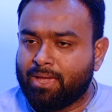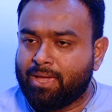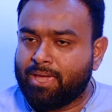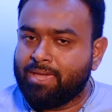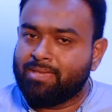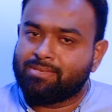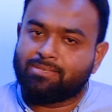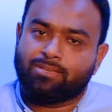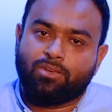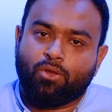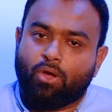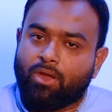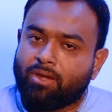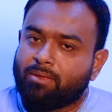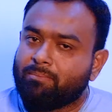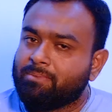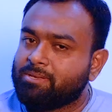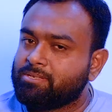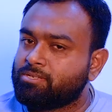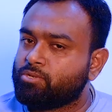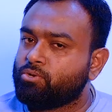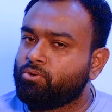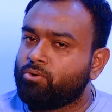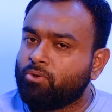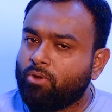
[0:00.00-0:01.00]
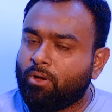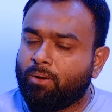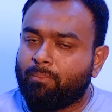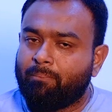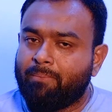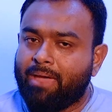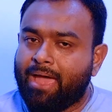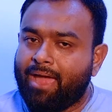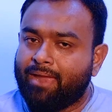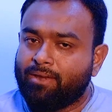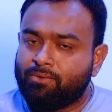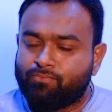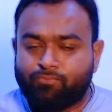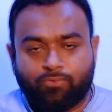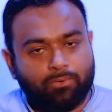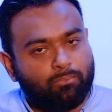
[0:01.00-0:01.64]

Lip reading: is Anonymous good or bad?